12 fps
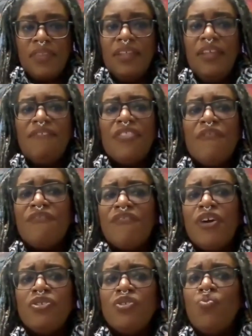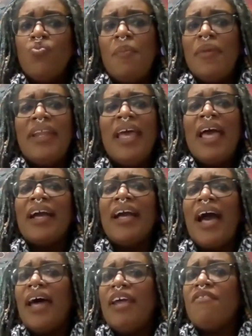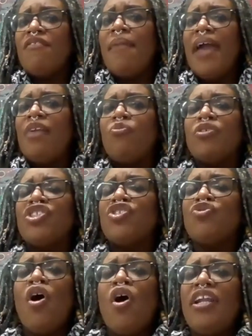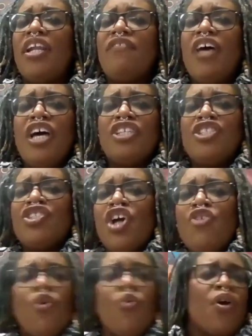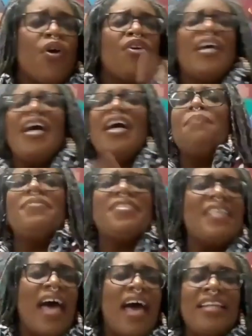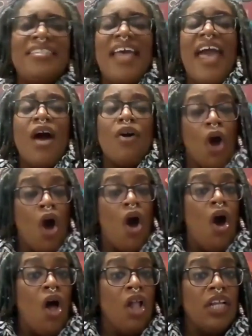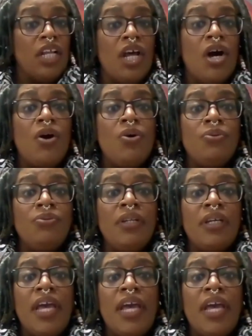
If the first woman God ever made was strong enough to turn the world upside down all alone,